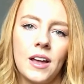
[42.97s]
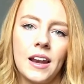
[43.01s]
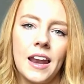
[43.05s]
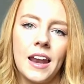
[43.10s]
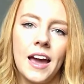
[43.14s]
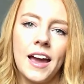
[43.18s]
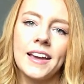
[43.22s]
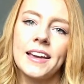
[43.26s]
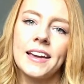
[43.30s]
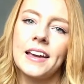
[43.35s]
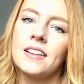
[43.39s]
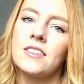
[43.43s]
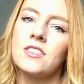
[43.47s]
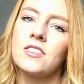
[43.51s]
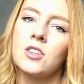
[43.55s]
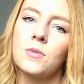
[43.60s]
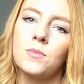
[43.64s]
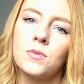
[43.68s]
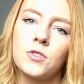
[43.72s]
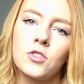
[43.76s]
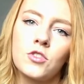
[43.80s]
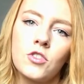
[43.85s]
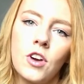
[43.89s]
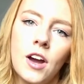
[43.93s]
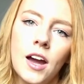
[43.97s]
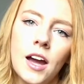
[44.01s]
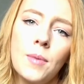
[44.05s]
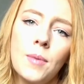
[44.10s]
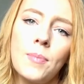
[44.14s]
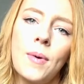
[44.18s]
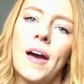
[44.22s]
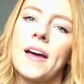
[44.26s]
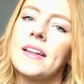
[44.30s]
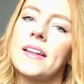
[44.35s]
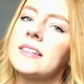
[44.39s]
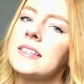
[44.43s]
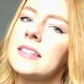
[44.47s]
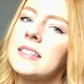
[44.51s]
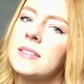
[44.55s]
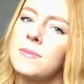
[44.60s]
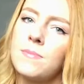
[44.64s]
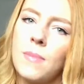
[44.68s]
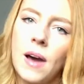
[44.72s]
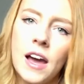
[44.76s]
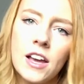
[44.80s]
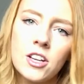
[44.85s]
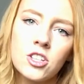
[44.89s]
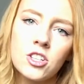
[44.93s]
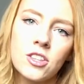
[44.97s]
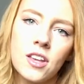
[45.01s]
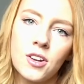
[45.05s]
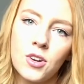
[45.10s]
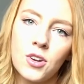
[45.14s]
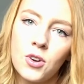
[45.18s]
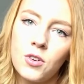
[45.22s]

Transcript: like and subscribe and smash that